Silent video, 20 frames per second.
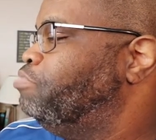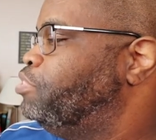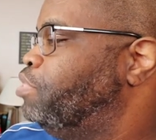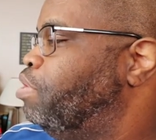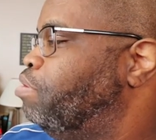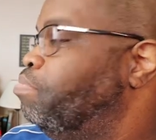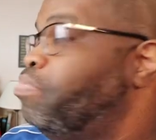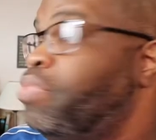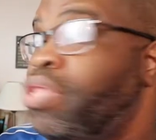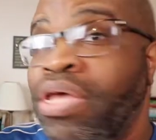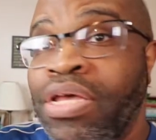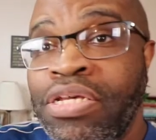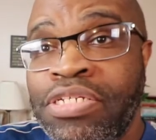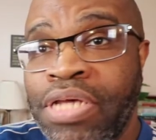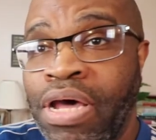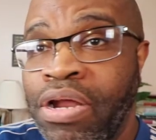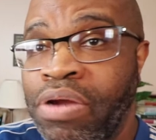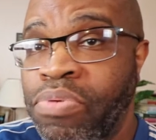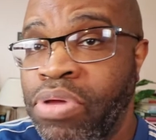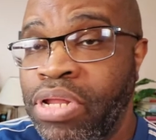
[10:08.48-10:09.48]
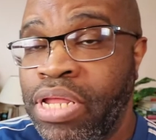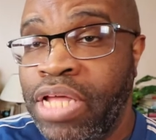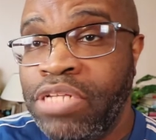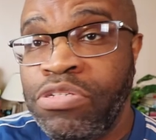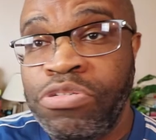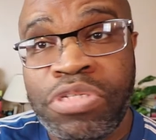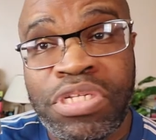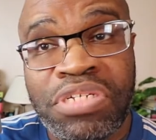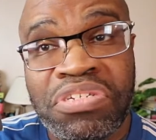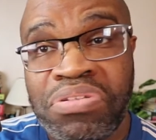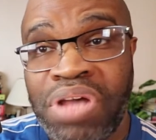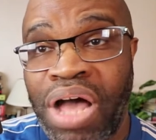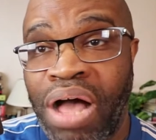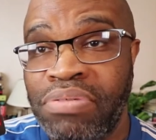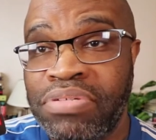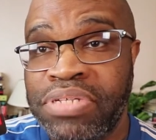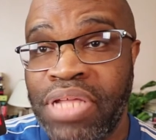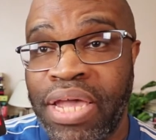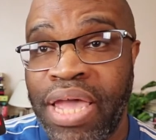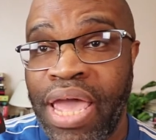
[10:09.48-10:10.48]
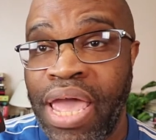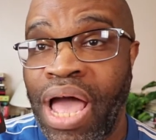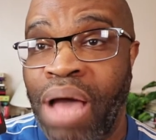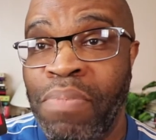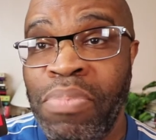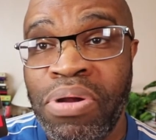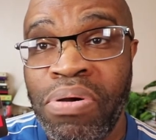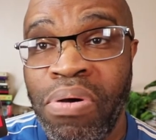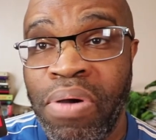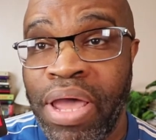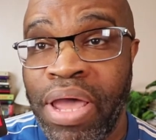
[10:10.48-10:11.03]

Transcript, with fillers: So sounded really interesting. So I was like, hey, I'm gonna go